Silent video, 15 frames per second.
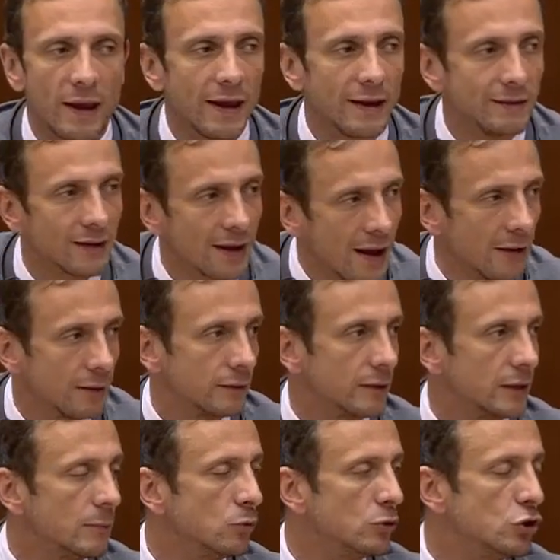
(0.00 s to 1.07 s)

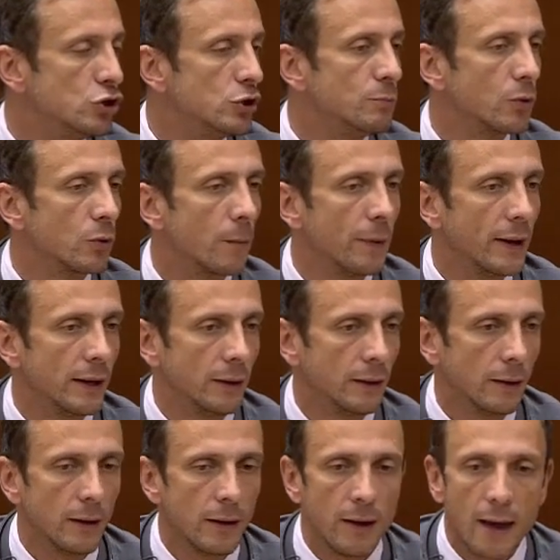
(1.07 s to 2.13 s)
between
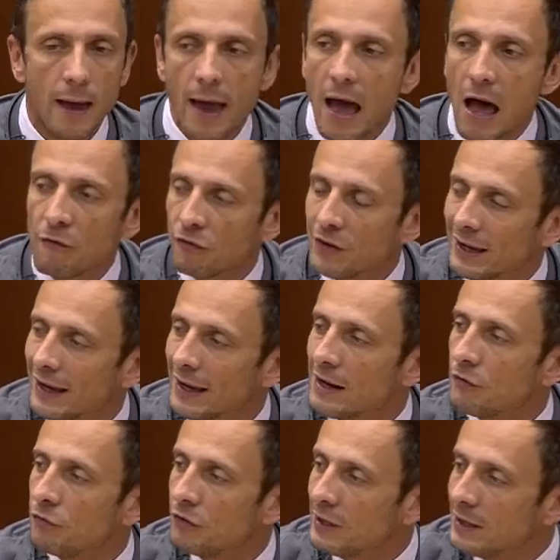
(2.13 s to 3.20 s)
European regions and
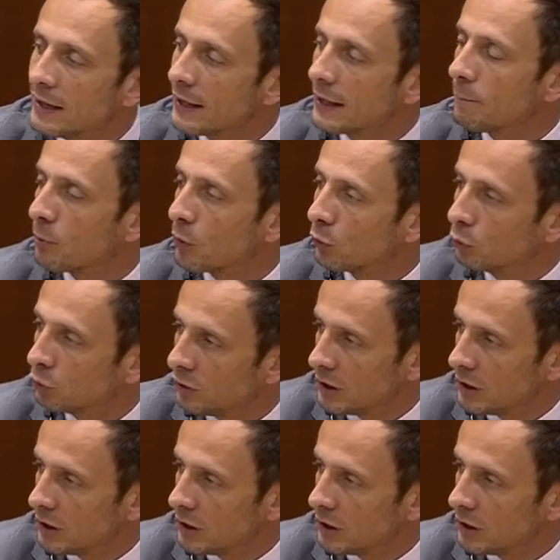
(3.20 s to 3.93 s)
municipalities